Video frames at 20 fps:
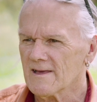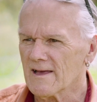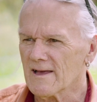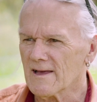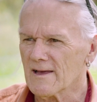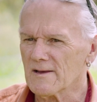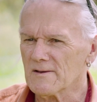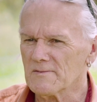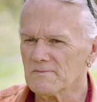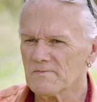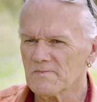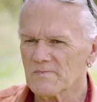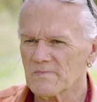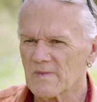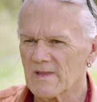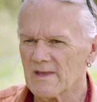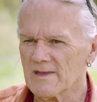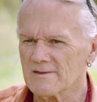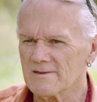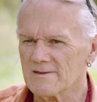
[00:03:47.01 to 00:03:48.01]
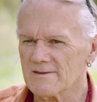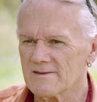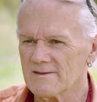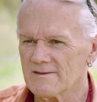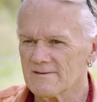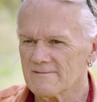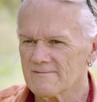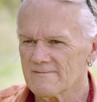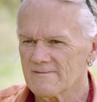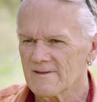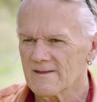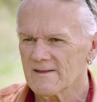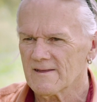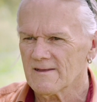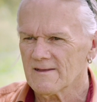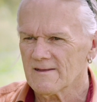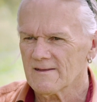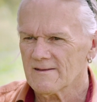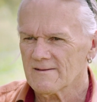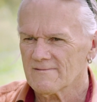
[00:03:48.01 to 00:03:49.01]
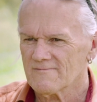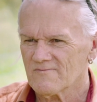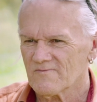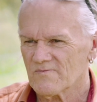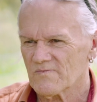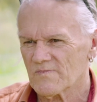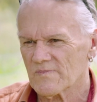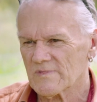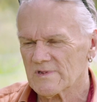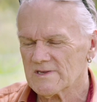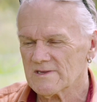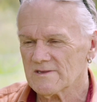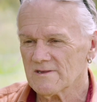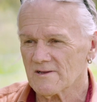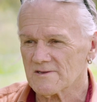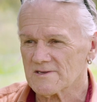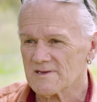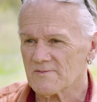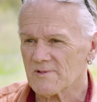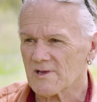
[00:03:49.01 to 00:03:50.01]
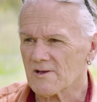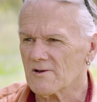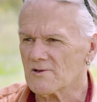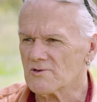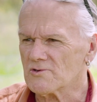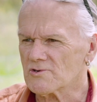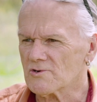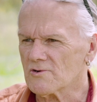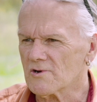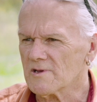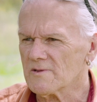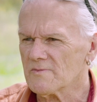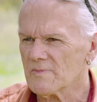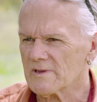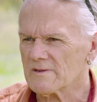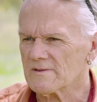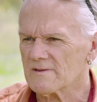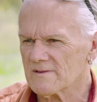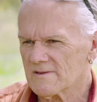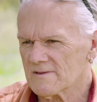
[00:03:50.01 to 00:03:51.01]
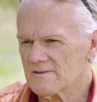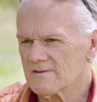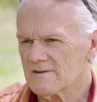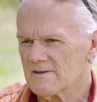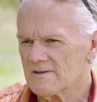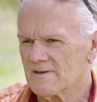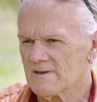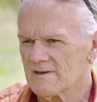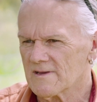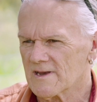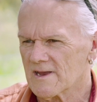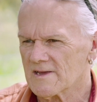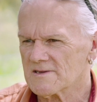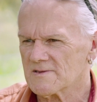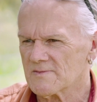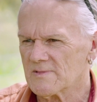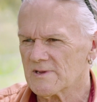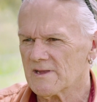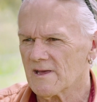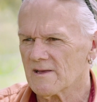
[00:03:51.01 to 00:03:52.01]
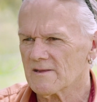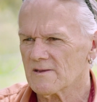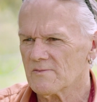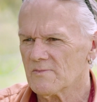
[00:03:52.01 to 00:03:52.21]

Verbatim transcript: Um, and it's not something I enjoy, but yeah, it has to be done.